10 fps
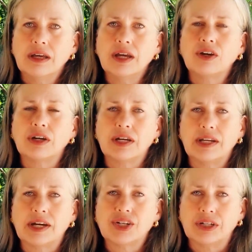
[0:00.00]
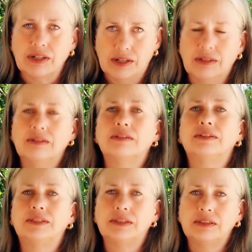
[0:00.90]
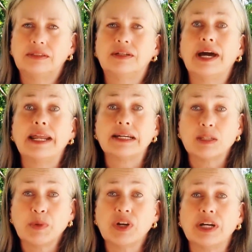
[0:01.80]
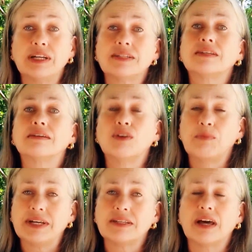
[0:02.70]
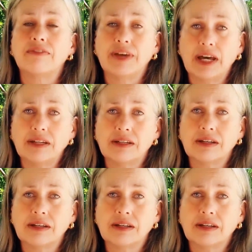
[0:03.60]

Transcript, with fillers: Get a good connection and experience your best life yet.